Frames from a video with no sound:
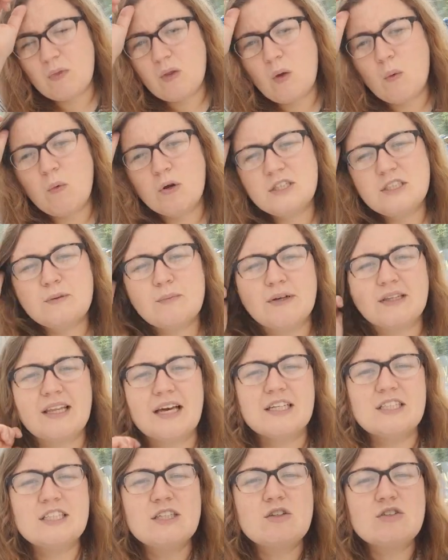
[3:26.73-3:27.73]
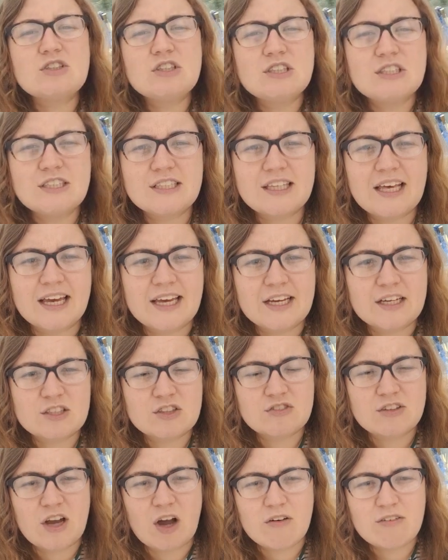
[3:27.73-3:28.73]
wanted to bring their children to the English
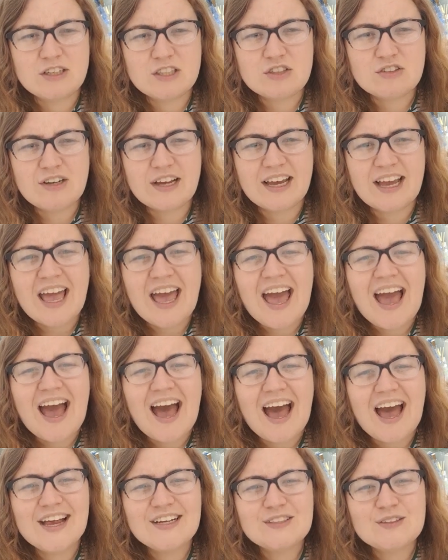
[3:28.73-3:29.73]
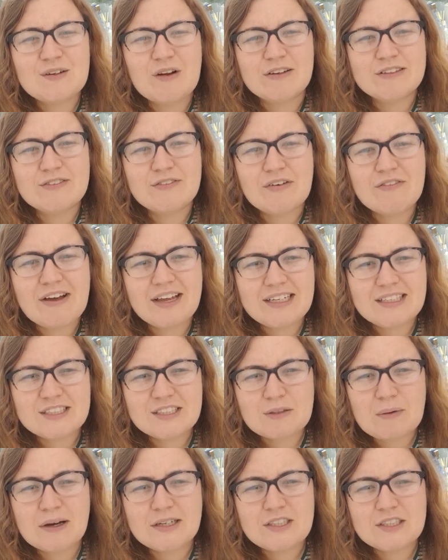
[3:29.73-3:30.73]
Street Orangery and do lots of events.
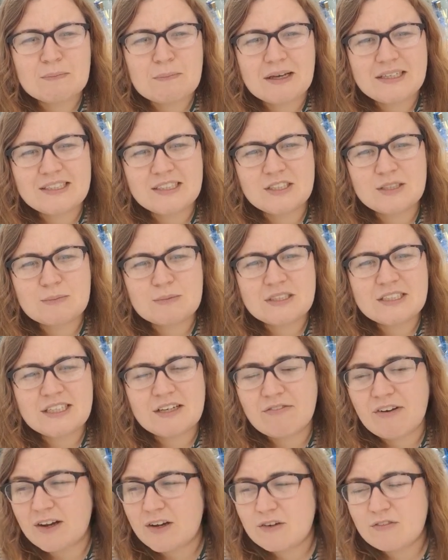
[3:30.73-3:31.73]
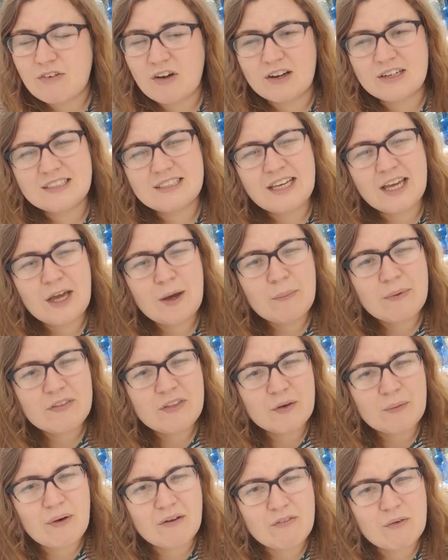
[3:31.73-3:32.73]
So I just messaged them to see if I could volunteer with
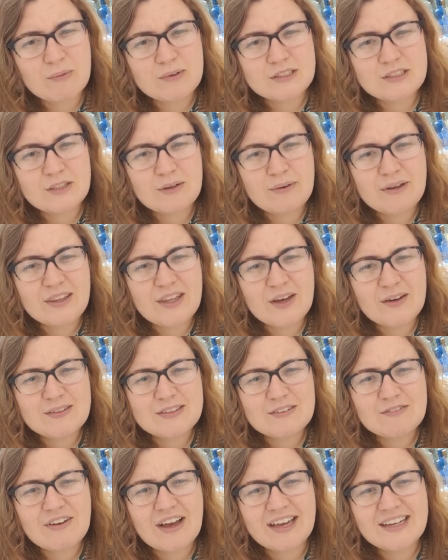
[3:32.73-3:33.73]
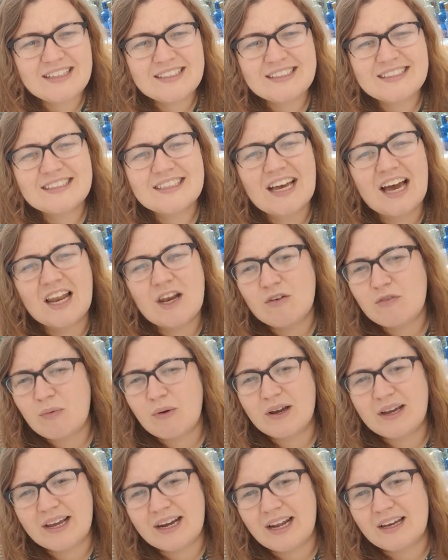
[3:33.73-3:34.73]
whoever was doing those events. I love
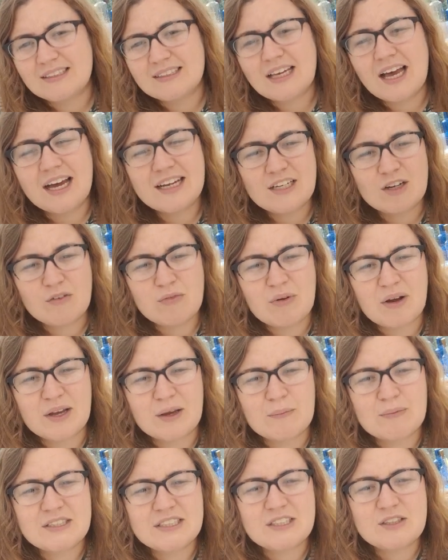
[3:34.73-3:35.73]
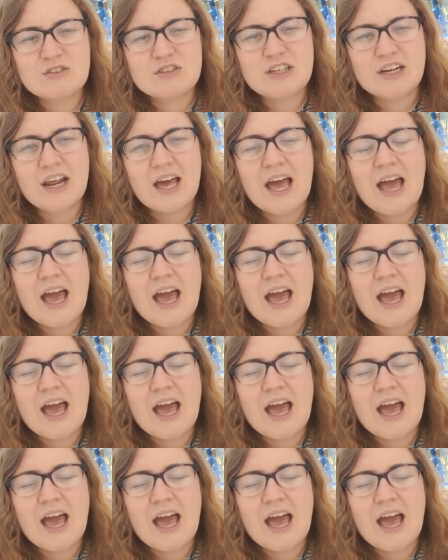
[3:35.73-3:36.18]
working outside, I love working with children.